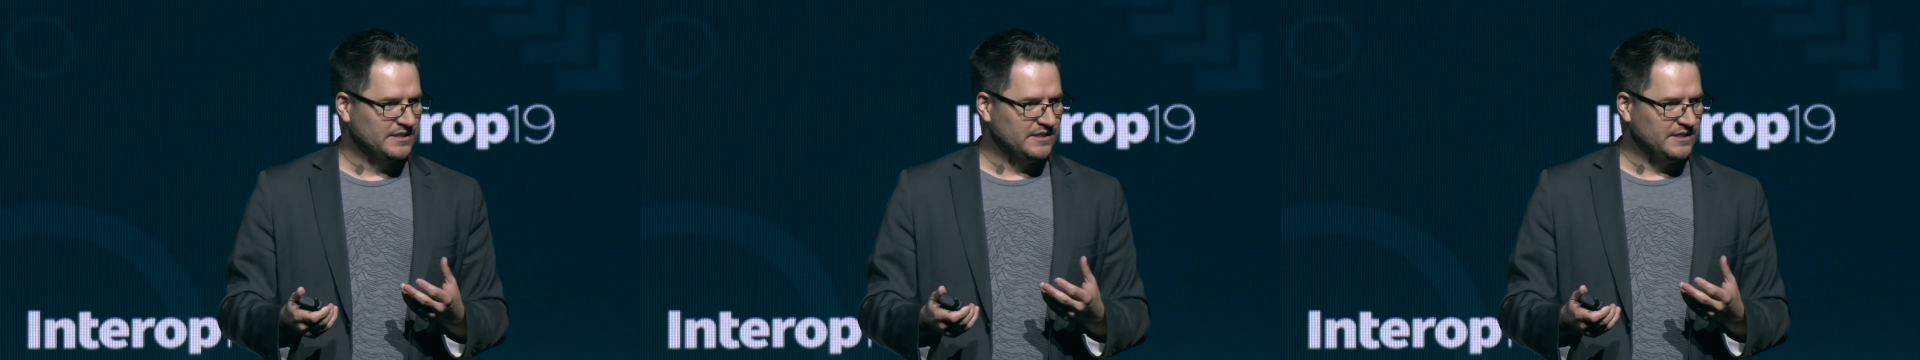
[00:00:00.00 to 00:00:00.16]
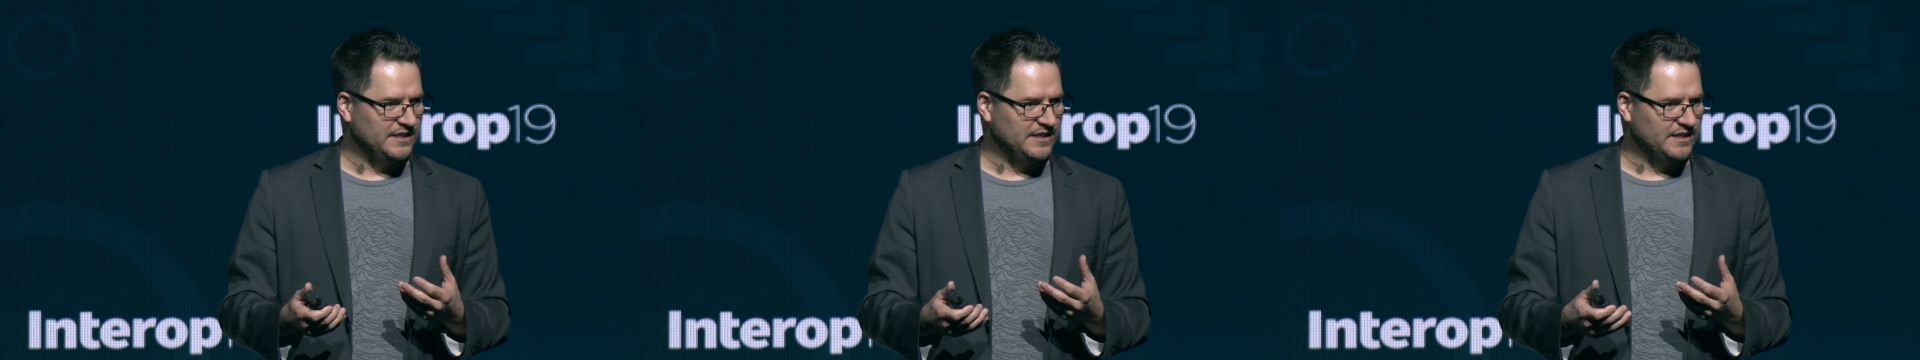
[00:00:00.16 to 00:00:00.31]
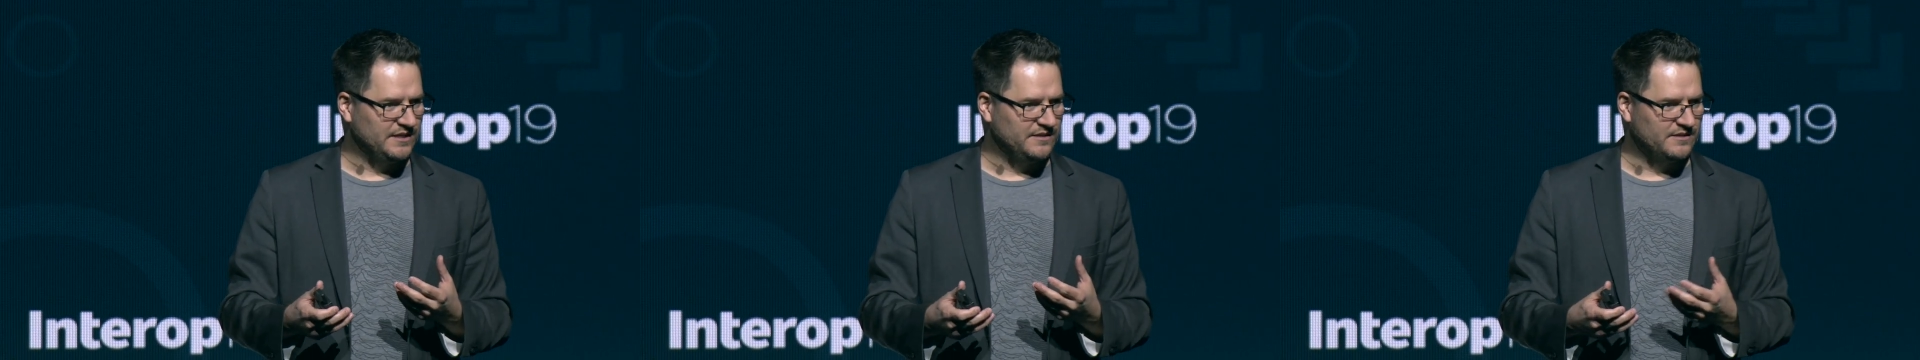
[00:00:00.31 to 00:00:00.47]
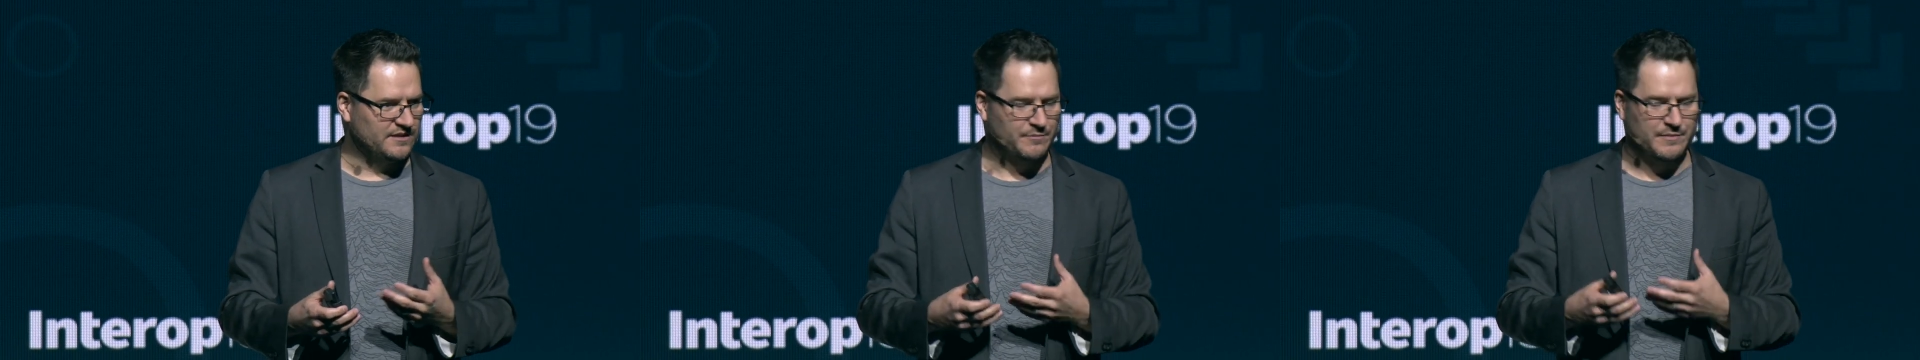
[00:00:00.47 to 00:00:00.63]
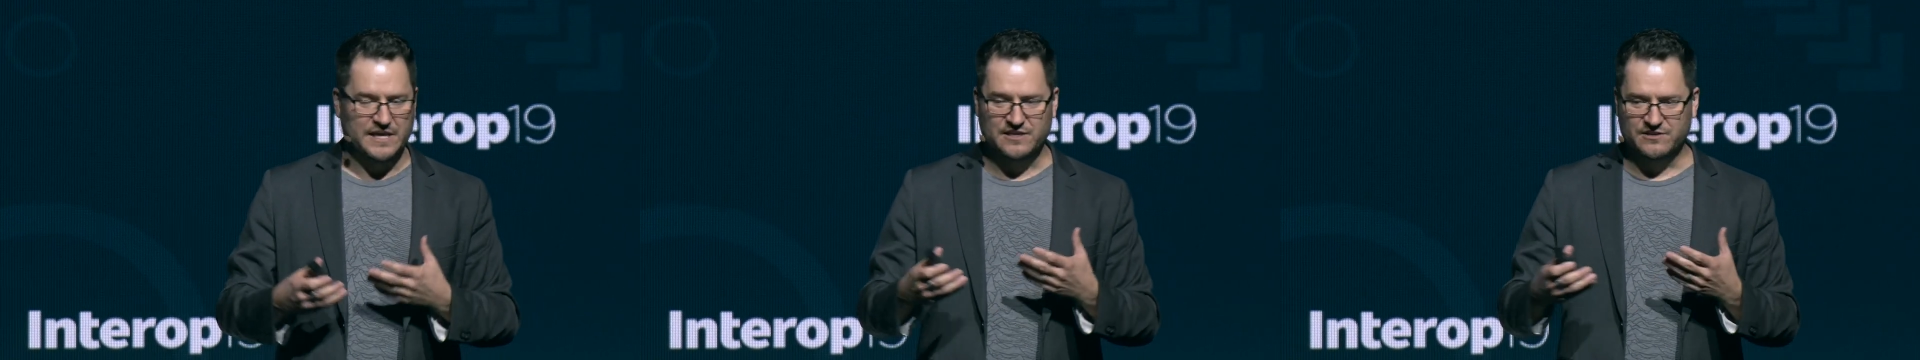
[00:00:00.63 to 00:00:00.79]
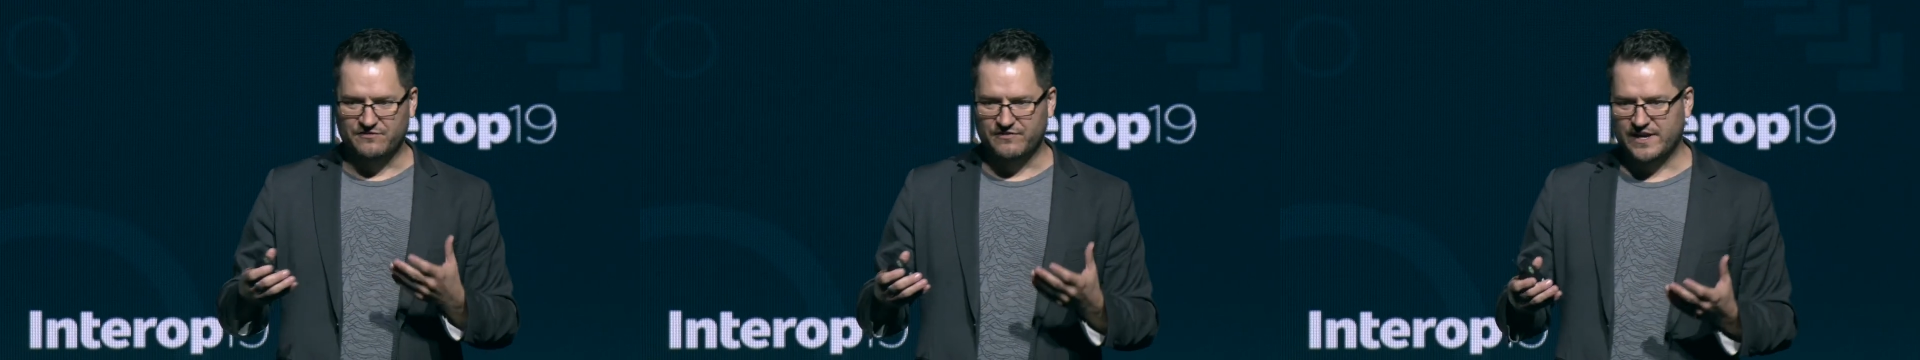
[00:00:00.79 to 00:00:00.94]
in the
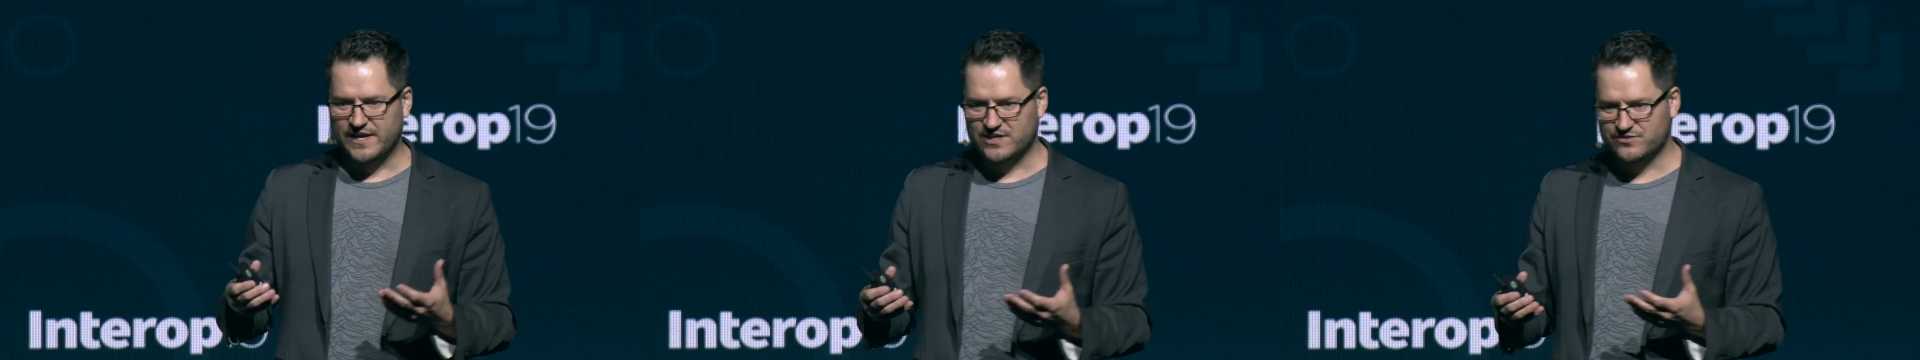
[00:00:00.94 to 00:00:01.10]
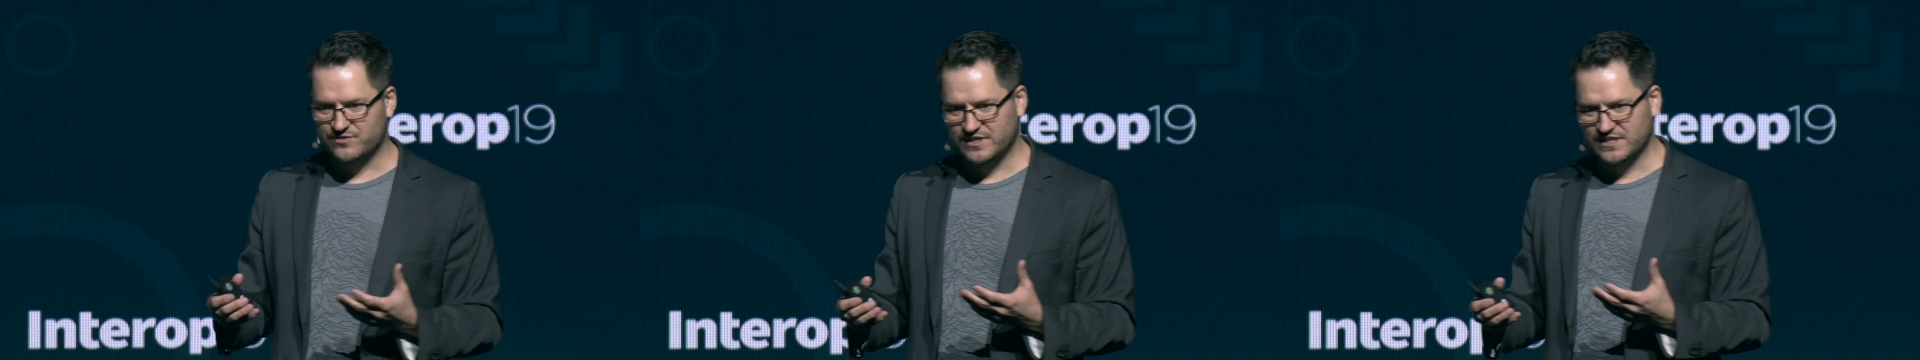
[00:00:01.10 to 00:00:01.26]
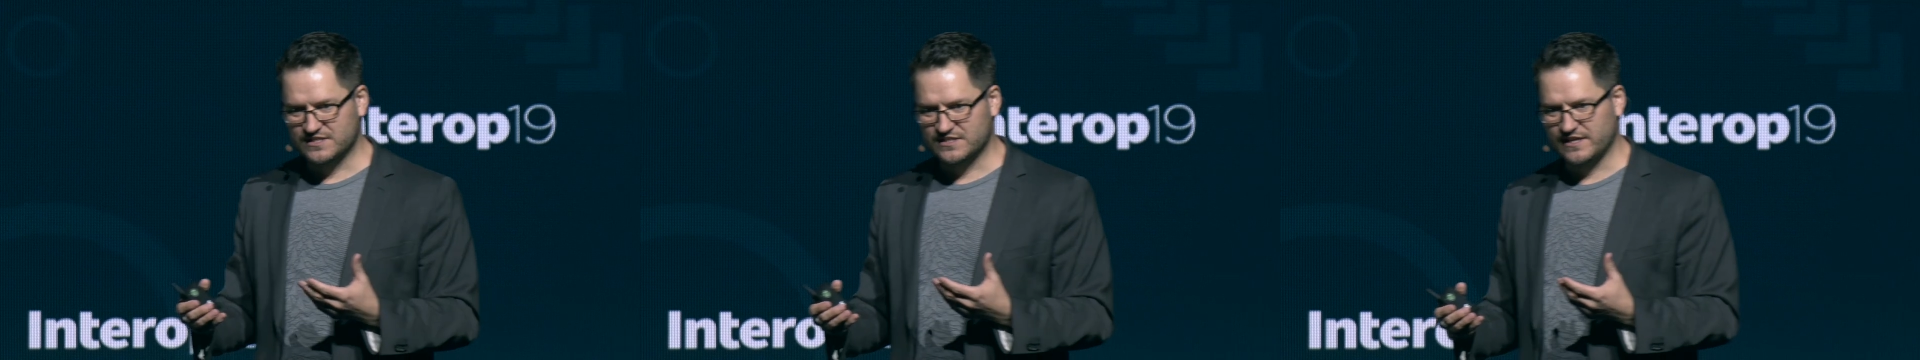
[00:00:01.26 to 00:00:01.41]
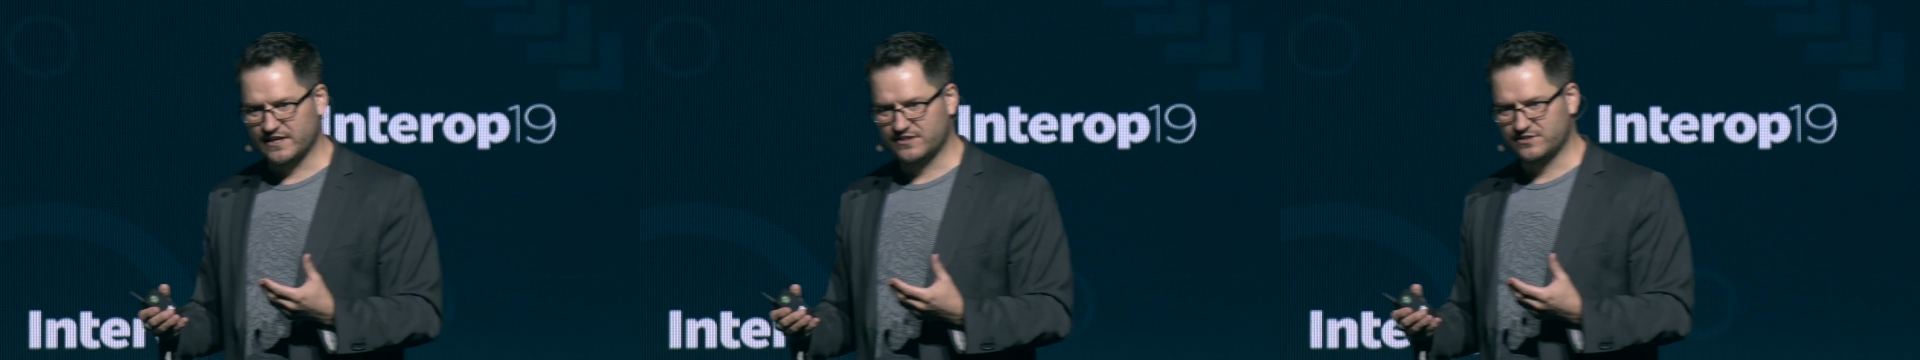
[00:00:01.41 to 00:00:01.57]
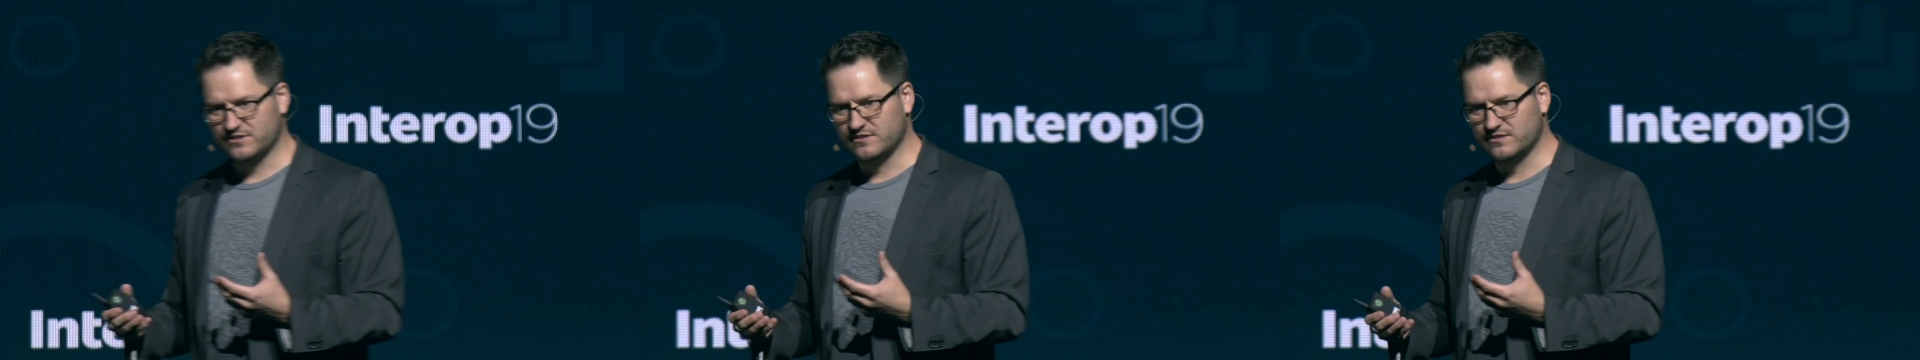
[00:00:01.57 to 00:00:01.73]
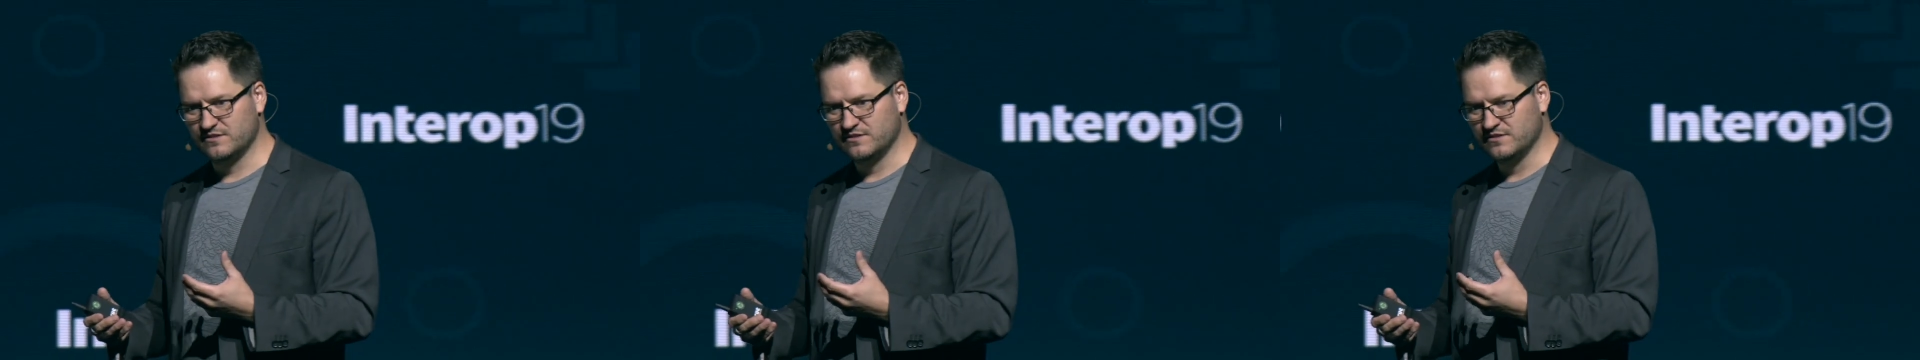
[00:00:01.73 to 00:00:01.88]
manufacturing
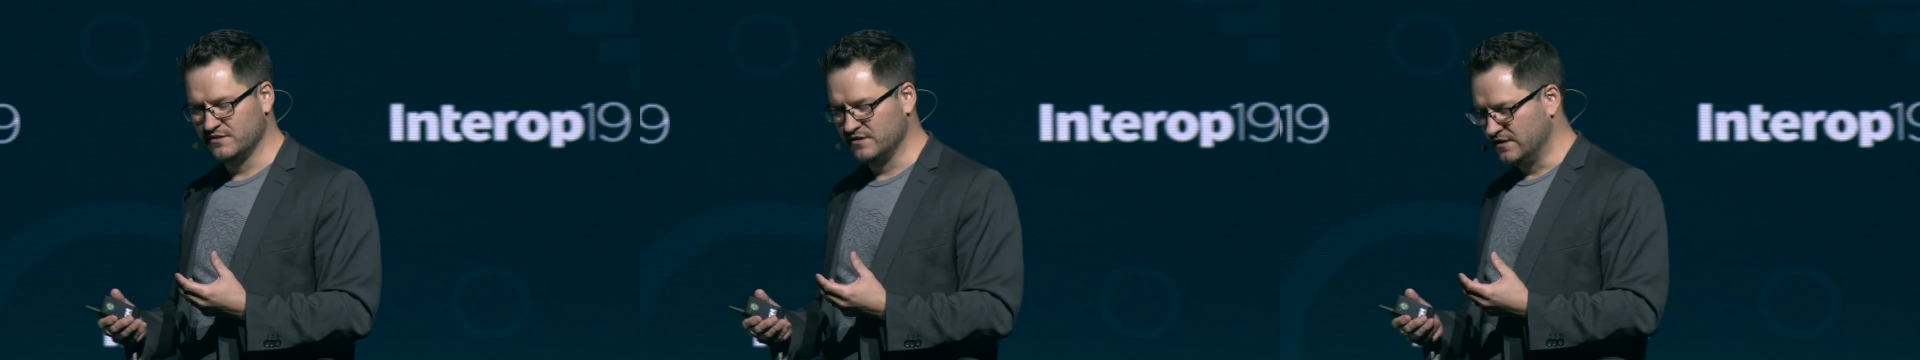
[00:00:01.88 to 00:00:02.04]
sector,